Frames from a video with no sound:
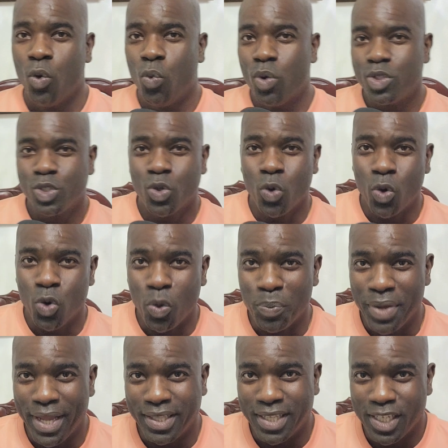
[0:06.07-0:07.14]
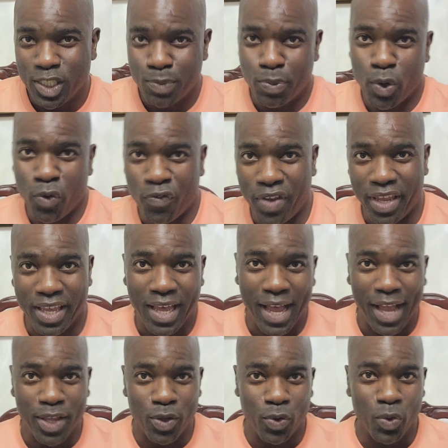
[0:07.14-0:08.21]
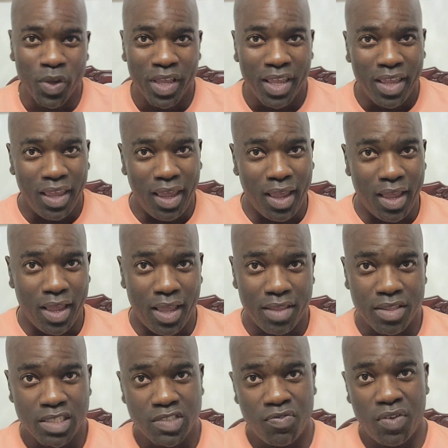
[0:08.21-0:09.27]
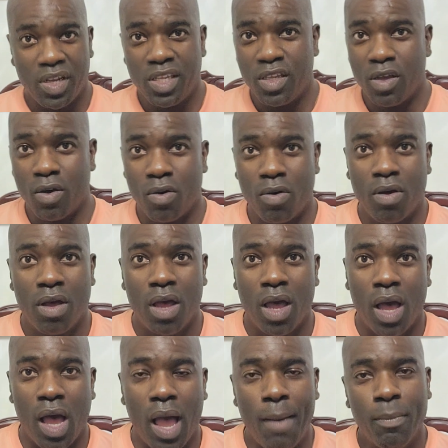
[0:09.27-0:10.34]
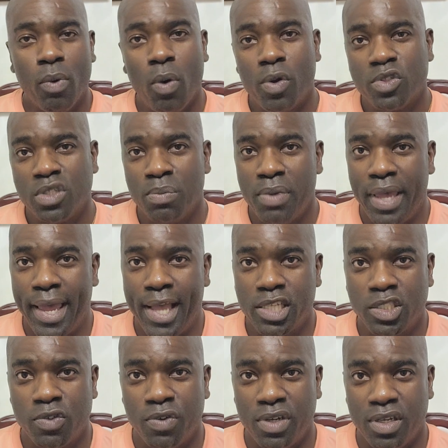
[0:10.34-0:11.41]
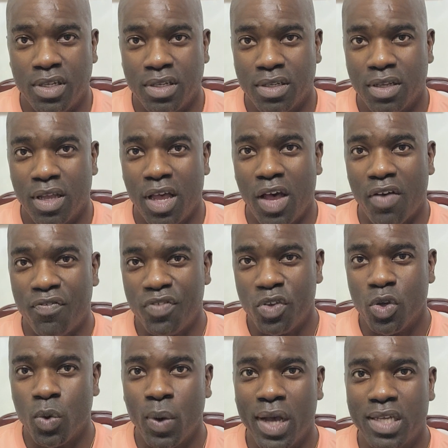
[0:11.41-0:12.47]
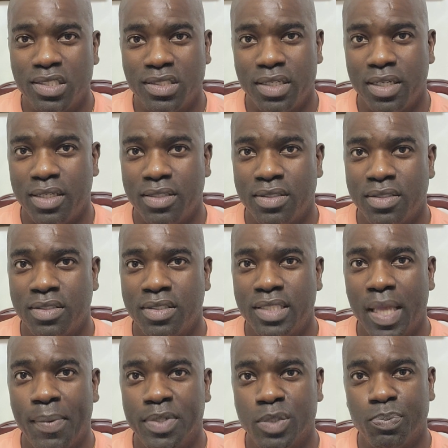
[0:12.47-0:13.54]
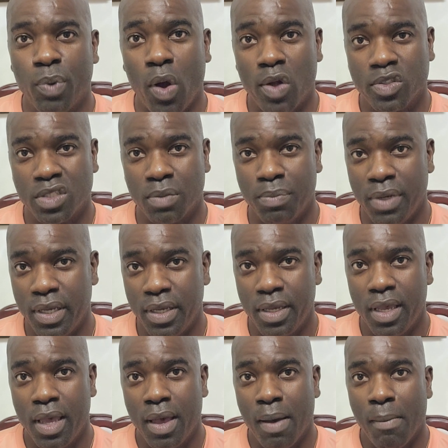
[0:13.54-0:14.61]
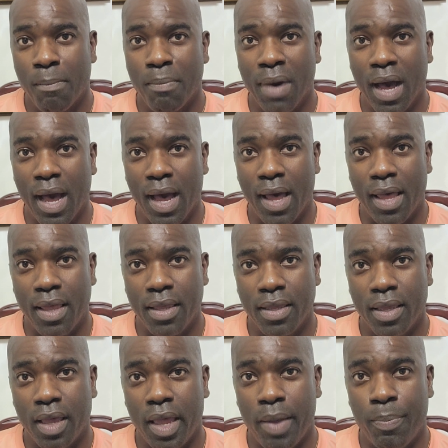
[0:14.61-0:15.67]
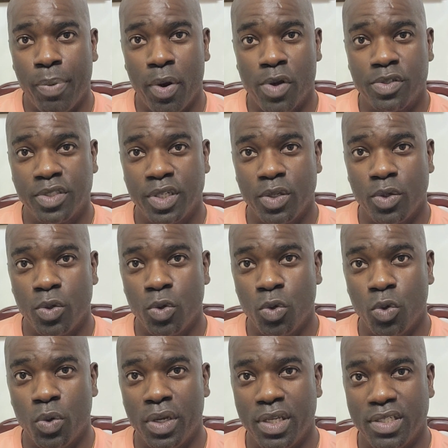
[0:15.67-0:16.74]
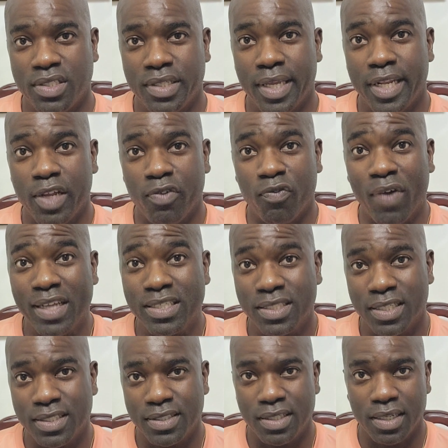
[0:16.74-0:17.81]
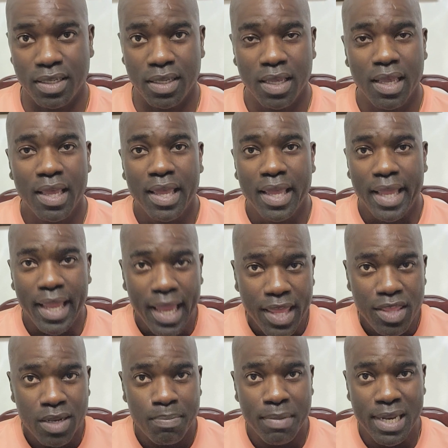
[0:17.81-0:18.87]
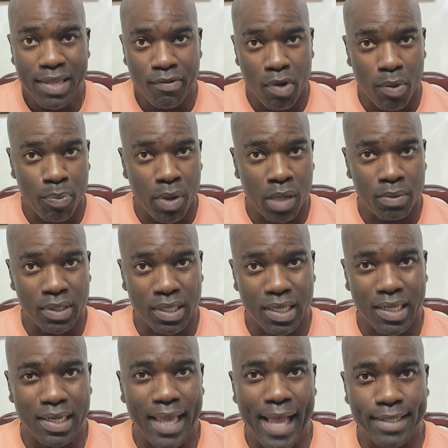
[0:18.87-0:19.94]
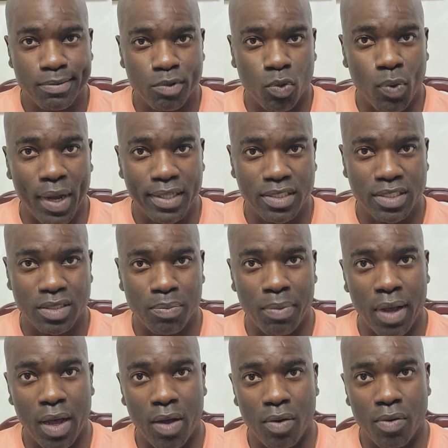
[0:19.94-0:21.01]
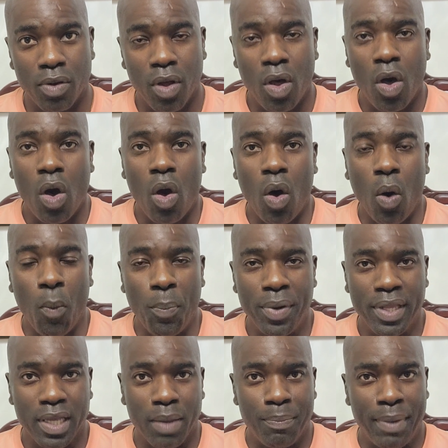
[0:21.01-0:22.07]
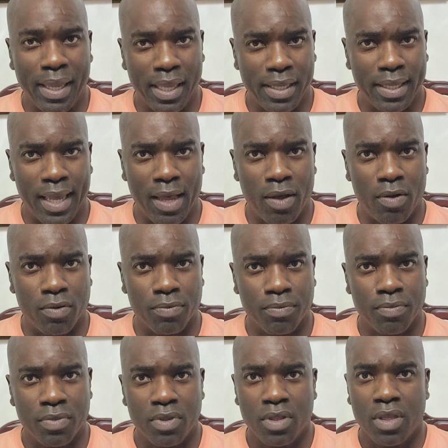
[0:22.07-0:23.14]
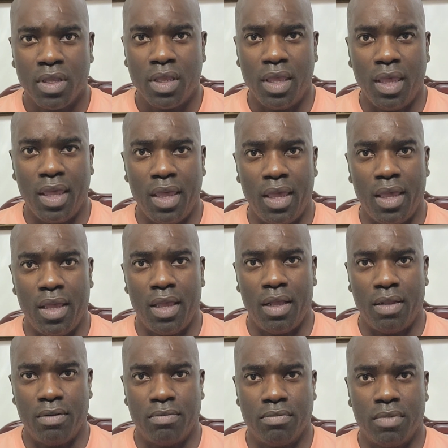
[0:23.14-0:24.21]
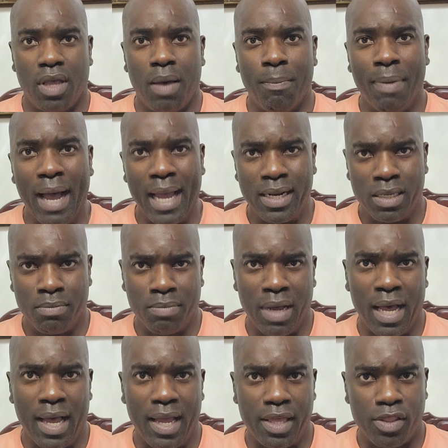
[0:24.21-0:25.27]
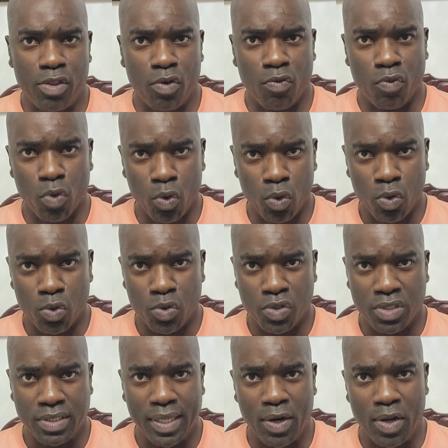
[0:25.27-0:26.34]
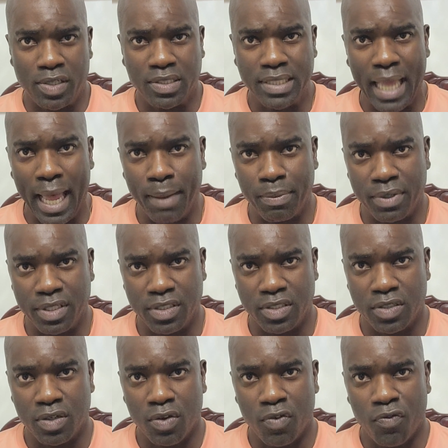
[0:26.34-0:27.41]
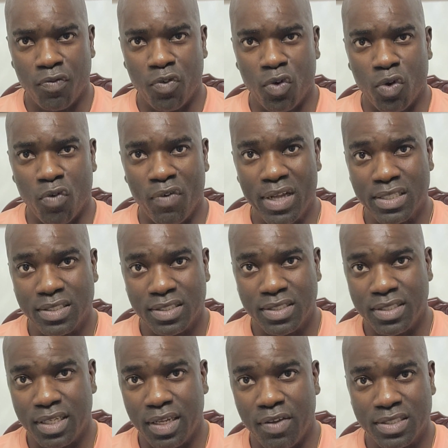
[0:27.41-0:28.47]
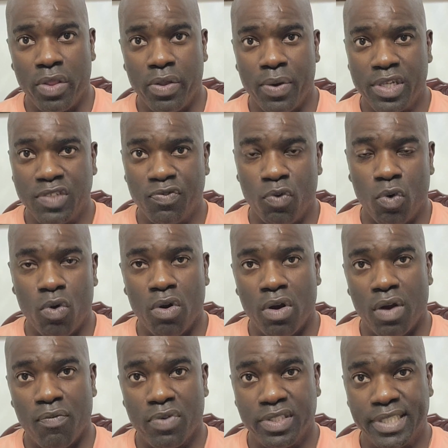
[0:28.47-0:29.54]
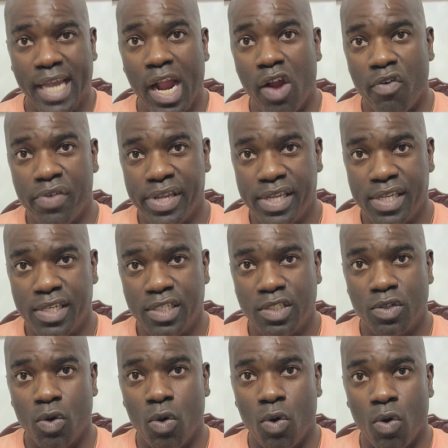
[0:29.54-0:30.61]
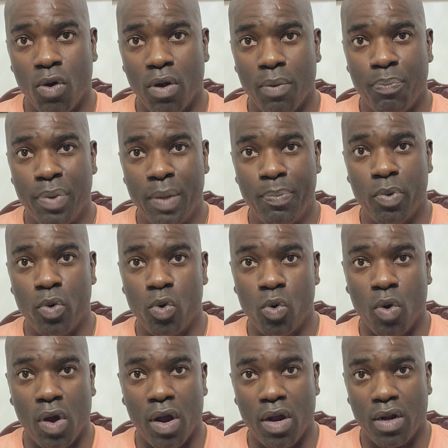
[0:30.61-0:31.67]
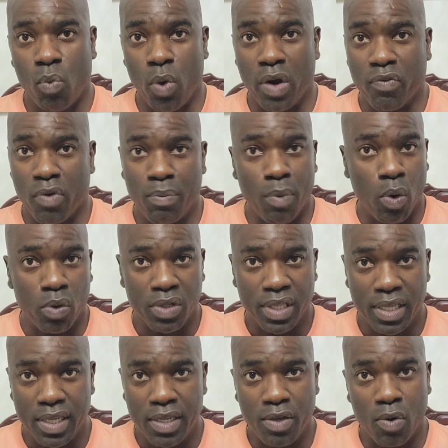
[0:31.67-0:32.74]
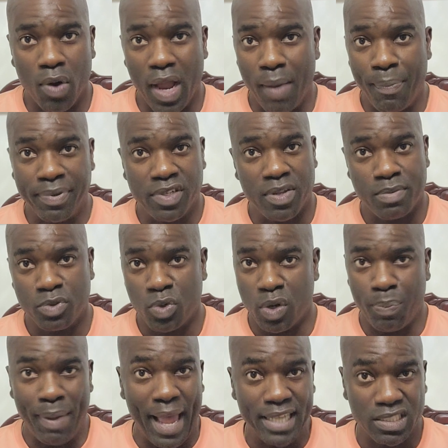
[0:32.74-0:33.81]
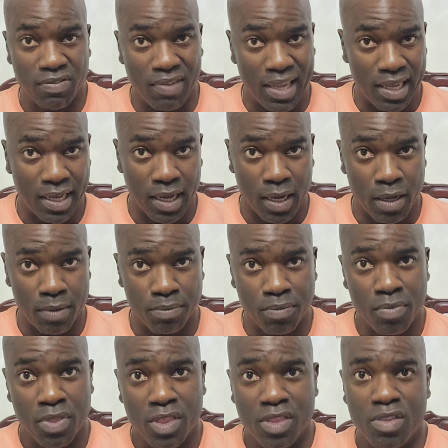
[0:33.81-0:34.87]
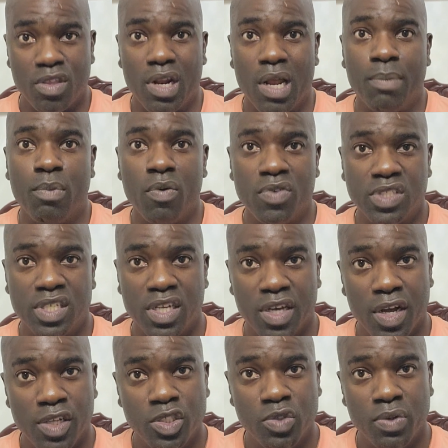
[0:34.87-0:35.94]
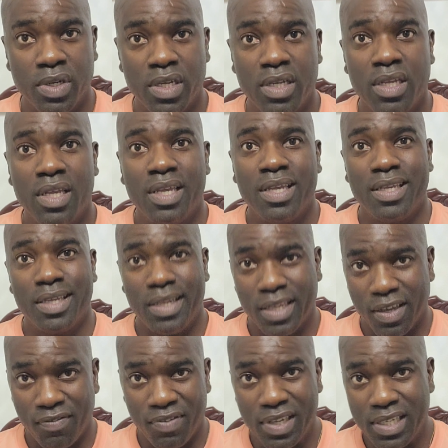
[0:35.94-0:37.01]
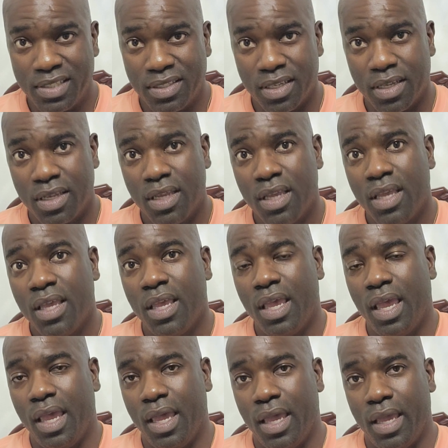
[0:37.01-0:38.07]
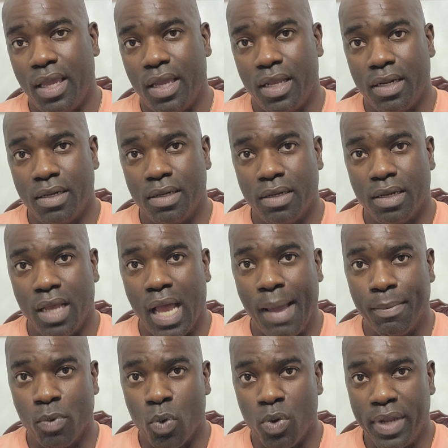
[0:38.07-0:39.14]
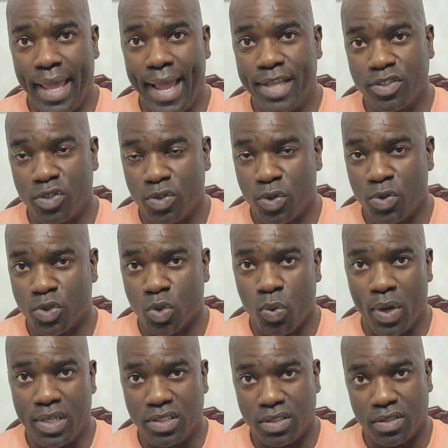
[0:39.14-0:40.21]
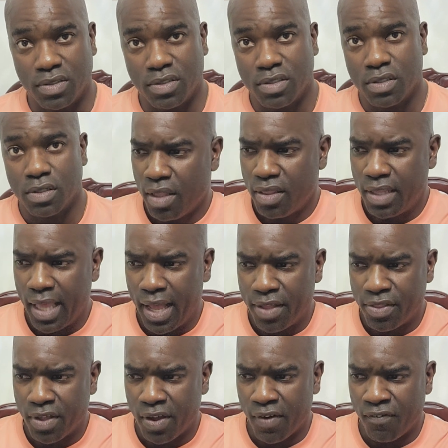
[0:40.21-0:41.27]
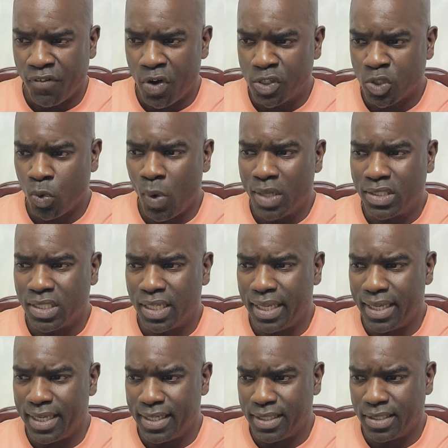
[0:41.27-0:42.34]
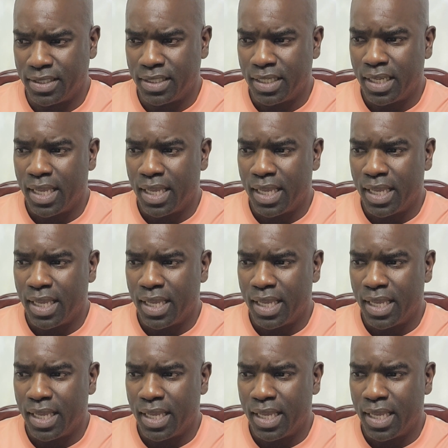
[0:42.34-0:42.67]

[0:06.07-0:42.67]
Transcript: What's going on, mi gente? This is Profe Gayu, and in this video, I'm going to be answering a few questions that was brought to me by a person who is getting residency in the Dominican Republic and has some questions about opening a bank account and abiding by the rules that are established for residency, whether it's for retirees or people who work remotely or have some sort of passive income that are moving to the country, getting a visa, and I'm going to answer those questions. Now, the first question is,